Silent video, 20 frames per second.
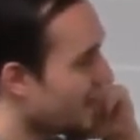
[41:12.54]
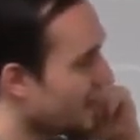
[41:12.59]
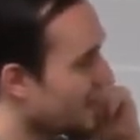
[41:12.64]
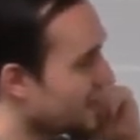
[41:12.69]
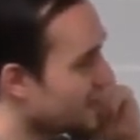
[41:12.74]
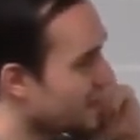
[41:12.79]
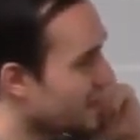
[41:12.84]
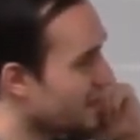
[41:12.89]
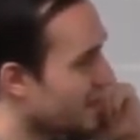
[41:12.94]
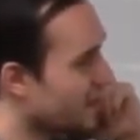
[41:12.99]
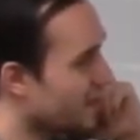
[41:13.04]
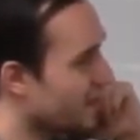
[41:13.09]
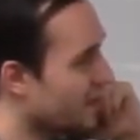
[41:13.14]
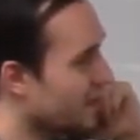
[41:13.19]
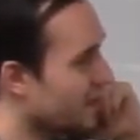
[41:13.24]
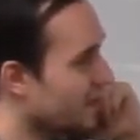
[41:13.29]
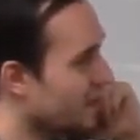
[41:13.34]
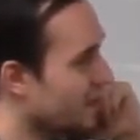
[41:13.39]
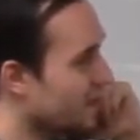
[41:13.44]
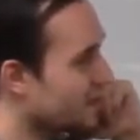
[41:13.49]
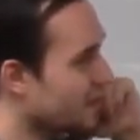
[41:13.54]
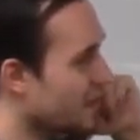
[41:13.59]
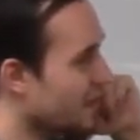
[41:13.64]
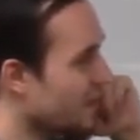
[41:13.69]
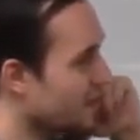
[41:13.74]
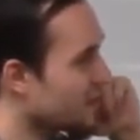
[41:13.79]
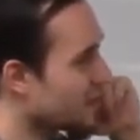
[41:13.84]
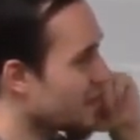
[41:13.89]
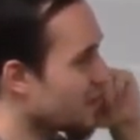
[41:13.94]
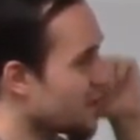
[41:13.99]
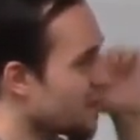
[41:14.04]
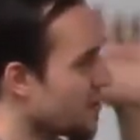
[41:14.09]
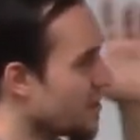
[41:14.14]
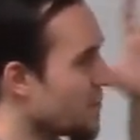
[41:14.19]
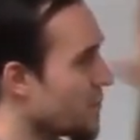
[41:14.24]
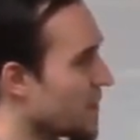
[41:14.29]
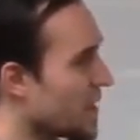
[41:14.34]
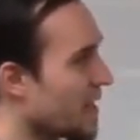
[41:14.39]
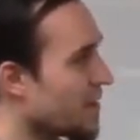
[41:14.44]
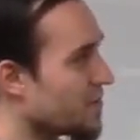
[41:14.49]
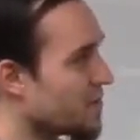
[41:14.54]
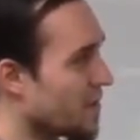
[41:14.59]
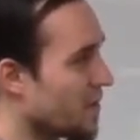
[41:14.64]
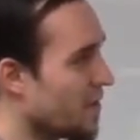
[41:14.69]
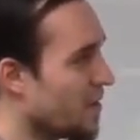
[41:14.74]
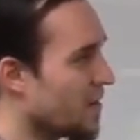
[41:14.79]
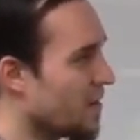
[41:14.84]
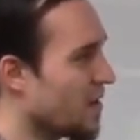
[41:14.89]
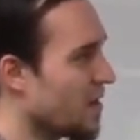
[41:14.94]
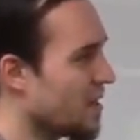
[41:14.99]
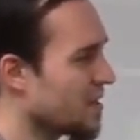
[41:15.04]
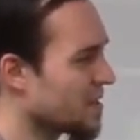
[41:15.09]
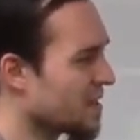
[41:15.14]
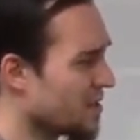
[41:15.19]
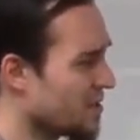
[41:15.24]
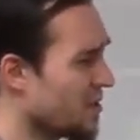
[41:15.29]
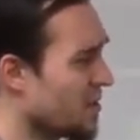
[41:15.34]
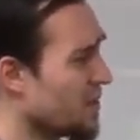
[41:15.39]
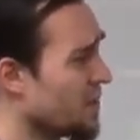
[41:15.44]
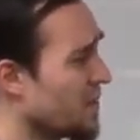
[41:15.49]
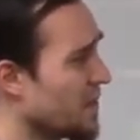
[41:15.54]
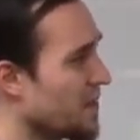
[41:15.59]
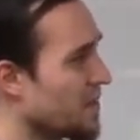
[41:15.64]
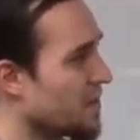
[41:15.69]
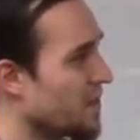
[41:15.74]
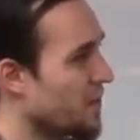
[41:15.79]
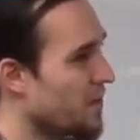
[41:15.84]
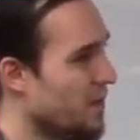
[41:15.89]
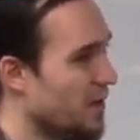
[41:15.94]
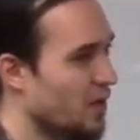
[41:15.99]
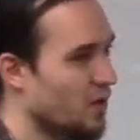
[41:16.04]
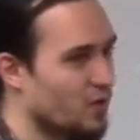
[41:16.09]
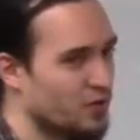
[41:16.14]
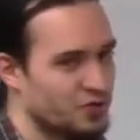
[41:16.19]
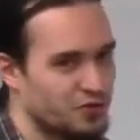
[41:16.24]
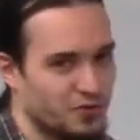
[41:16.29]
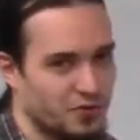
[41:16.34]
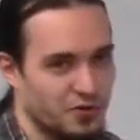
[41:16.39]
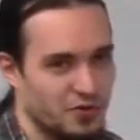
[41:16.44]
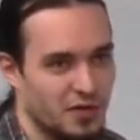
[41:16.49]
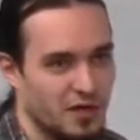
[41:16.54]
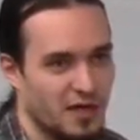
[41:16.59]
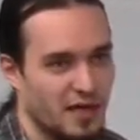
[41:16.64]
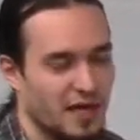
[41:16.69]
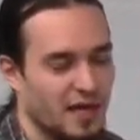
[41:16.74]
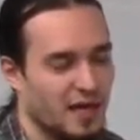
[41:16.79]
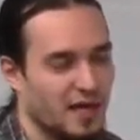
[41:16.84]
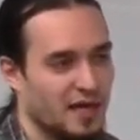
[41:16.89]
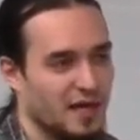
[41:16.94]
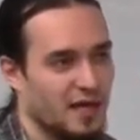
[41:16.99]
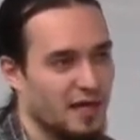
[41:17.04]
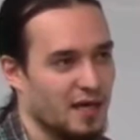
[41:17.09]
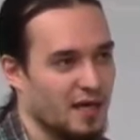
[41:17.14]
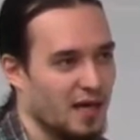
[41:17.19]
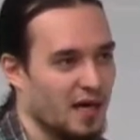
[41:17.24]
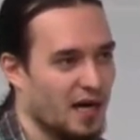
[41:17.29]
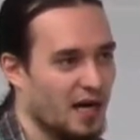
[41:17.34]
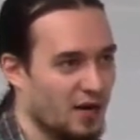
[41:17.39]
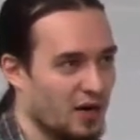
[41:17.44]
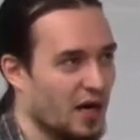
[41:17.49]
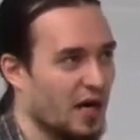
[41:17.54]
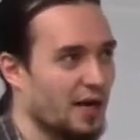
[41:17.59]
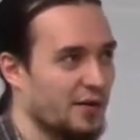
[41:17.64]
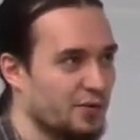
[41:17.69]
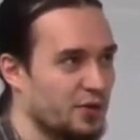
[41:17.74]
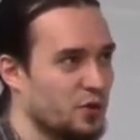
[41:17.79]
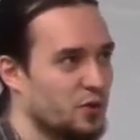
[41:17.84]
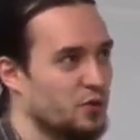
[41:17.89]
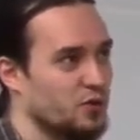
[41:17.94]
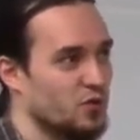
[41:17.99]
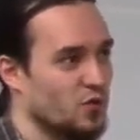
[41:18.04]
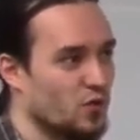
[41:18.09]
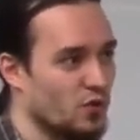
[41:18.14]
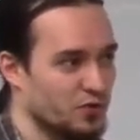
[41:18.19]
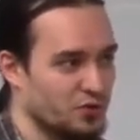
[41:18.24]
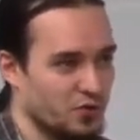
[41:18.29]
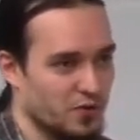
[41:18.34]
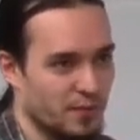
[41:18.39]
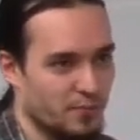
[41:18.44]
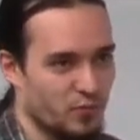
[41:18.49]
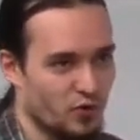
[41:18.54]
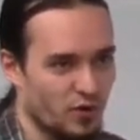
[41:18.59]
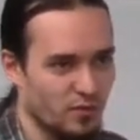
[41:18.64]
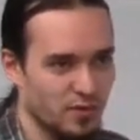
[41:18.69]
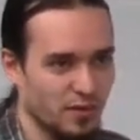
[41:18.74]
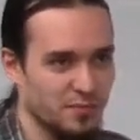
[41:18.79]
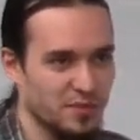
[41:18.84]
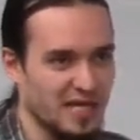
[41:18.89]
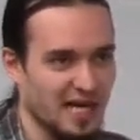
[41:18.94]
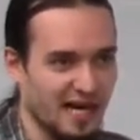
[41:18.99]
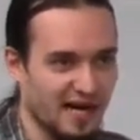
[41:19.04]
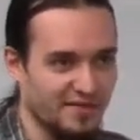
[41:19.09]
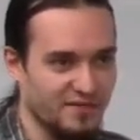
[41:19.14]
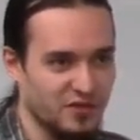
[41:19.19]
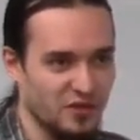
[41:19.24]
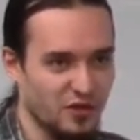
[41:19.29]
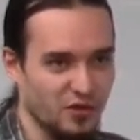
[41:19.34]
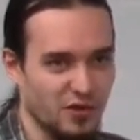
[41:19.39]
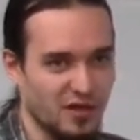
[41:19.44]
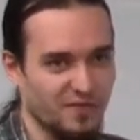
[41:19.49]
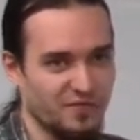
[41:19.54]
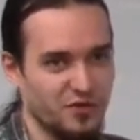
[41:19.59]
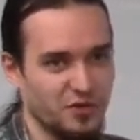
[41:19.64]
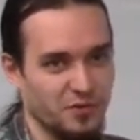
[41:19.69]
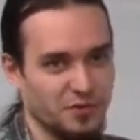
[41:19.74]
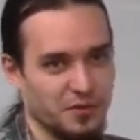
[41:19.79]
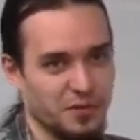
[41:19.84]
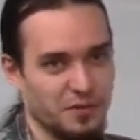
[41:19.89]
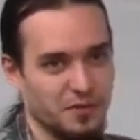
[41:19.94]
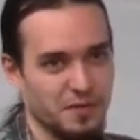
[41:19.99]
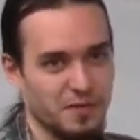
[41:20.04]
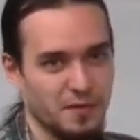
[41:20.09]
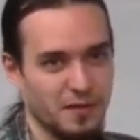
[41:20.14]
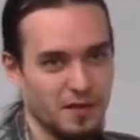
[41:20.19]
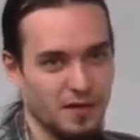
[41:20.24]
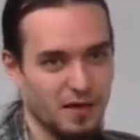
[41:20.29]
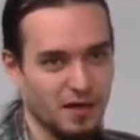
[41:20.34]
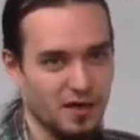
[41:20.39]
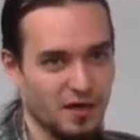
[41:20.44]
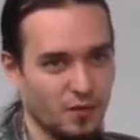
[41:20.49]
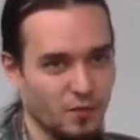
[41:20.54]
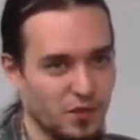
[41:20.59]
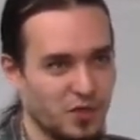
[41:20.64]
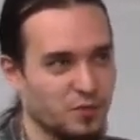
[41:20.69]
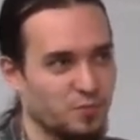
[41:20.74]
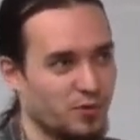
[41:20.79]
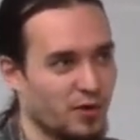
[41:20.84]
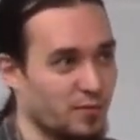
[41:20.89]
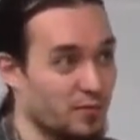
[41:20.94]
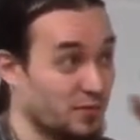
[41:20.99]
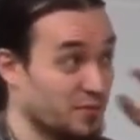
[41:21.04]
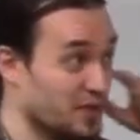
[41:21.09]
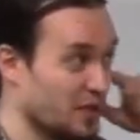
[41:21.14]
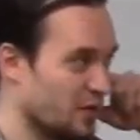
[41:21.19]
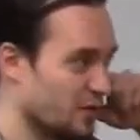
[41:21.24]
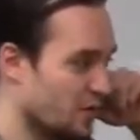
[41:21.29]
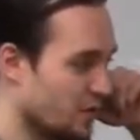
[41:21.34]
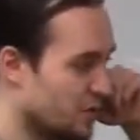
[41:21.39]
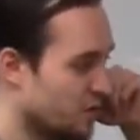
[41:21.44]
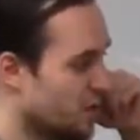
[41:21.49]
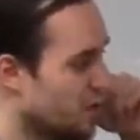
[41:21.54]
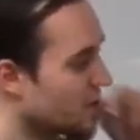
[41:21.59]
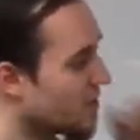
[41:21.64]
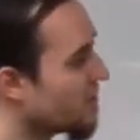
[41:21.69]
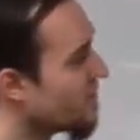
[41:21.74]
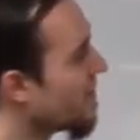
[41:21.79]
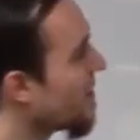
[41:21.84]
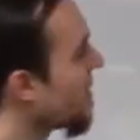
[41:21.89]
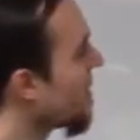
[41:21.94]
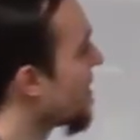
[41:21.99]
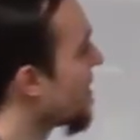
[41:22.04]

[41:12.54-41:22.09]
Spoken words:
it's concerned with the order, how you should order the problems after you have chosen which problems are you going to solve.